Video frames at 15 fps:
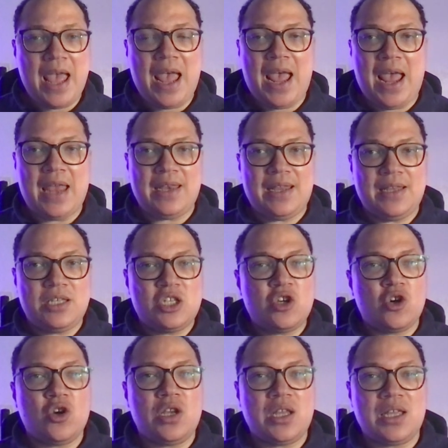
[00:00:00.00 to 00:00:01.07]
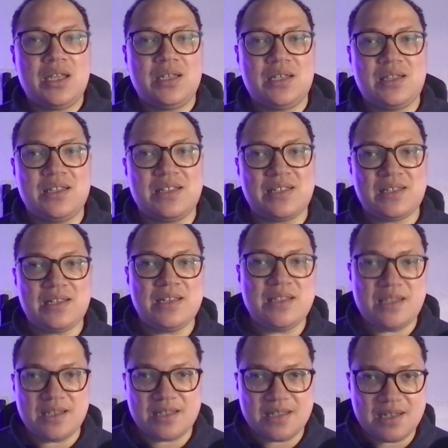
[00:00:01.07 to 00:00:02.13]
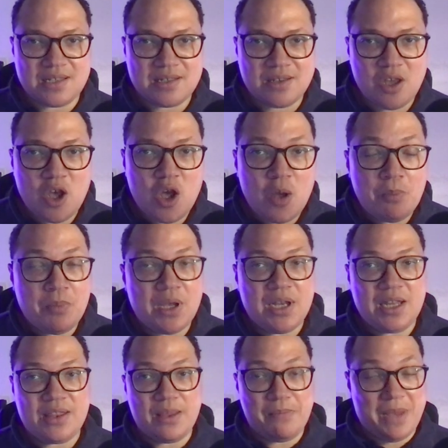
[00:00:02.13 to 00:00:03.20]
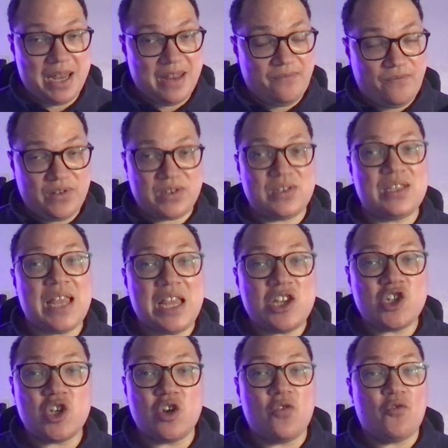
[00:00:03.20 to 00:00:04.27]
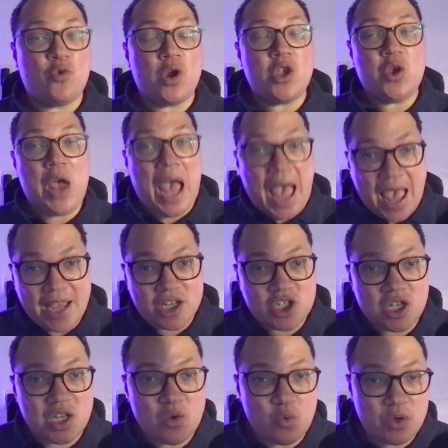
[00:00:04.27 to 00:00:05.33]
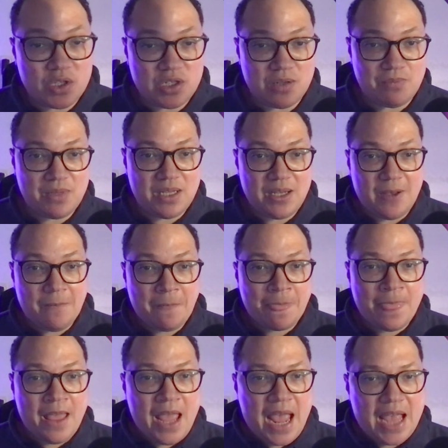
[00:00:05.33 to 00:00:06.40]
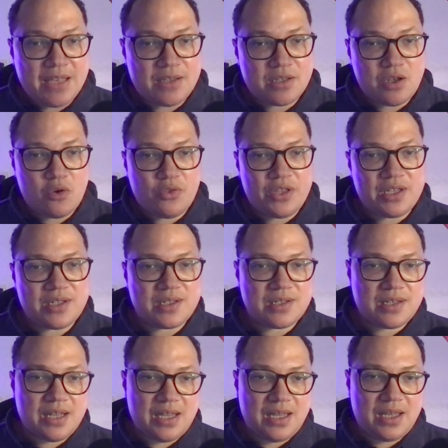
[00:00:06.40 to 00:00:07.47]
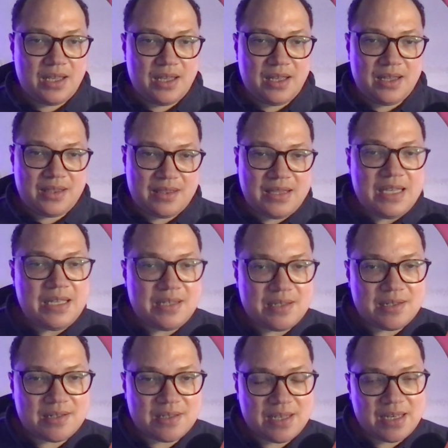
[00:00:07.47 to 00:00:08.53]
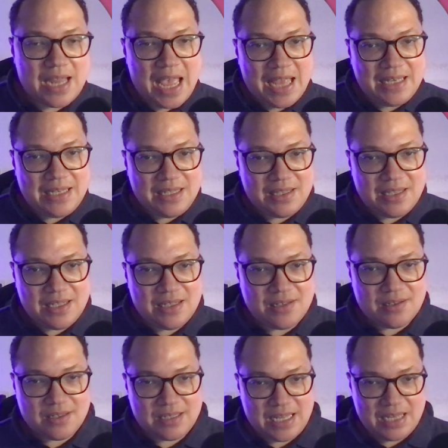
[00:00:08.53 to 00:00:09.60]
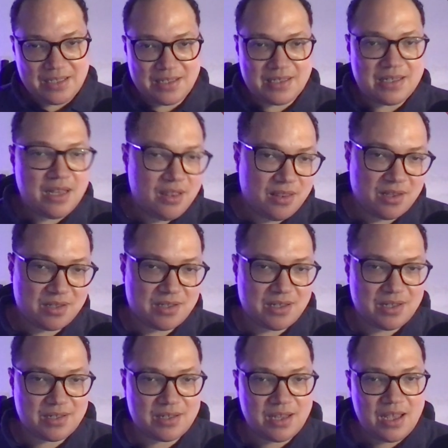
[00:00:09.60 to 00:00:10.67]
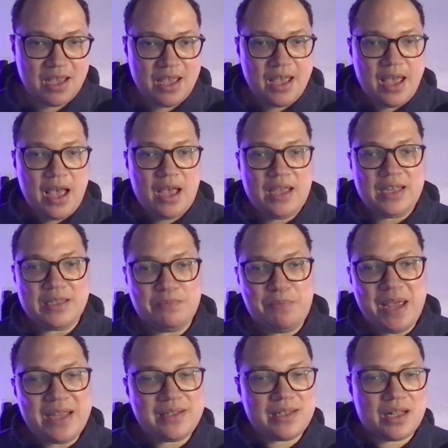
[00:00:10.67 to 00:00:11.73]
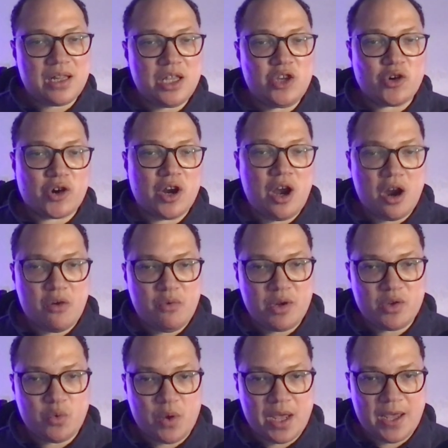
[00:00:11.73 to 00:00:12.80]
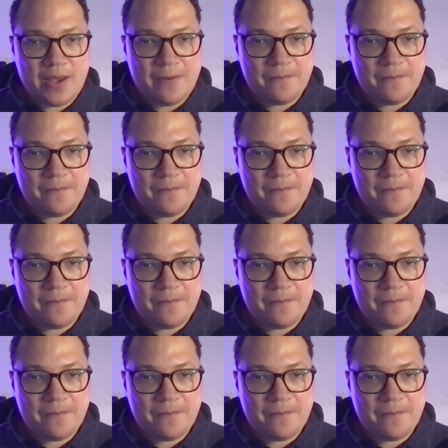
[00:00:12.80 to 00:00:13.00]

and it turning into the synthesis, meaning the manifestation of where you actually want to be. And so this thesis and antithesis and synthesis is basically your current way,